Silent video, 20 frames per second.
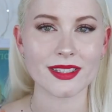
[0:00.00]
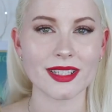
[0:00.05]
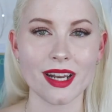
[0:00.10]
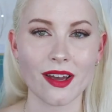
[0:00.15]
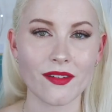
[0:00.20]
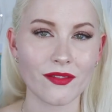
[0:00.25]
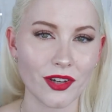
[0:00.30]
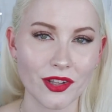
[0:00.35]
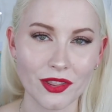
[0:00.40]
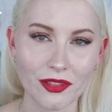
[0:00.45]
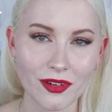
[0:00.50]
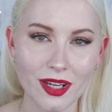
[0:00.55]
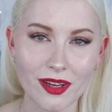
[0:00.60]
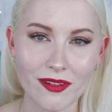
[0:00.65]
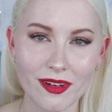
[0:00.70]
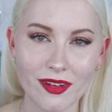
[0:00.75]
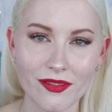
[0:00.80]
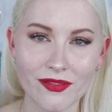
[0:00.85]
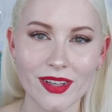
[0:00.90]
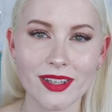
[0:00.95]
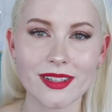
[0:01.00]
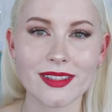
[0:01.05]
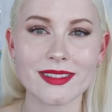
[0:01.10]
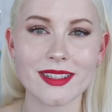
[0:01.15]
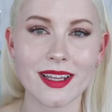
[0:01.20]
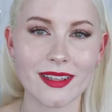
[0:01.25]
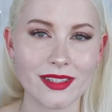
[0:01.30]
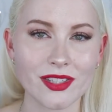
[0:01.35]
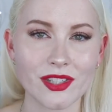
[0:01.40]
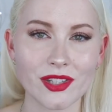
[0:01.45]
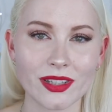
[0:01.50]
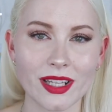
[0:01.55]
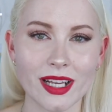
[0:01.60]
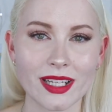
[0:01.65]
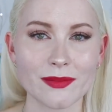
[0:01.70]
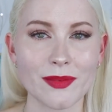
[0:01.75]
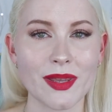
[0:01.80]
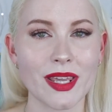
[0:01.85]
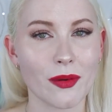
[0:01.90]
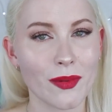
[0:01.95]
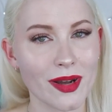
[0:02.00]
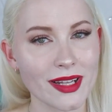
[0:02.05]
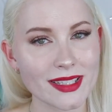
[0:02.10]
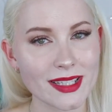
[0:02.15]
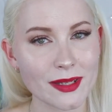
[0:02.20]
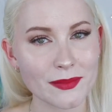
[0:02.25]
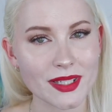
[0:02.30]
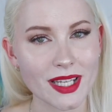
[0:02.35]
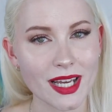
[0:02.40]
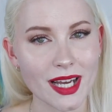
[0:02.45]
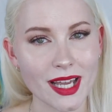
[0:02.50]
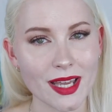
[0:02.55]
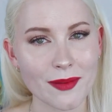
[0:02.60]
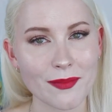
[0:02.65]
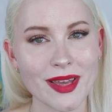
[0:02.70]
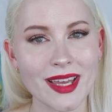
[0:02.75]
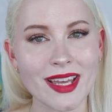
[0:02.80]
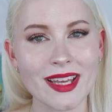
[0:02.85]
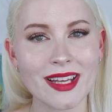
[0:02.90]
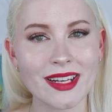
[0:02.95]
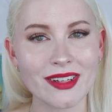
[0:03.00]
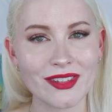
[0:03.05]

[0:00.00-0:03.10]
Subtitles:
So now I've got 3 refills and this should last me quite some time.